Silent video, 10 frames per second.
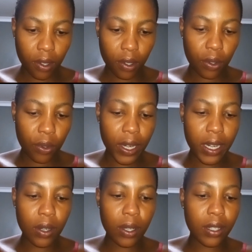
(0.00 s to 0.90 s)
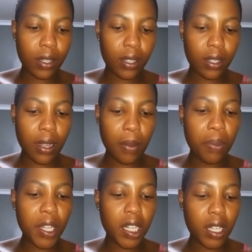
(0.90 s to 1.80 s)
it's really not a
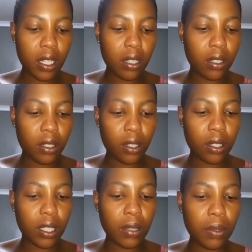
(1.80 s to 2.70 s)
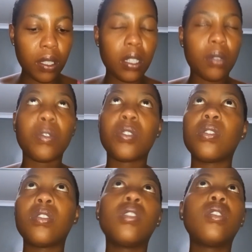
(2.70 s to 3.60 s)
big deal. It's not something that we should.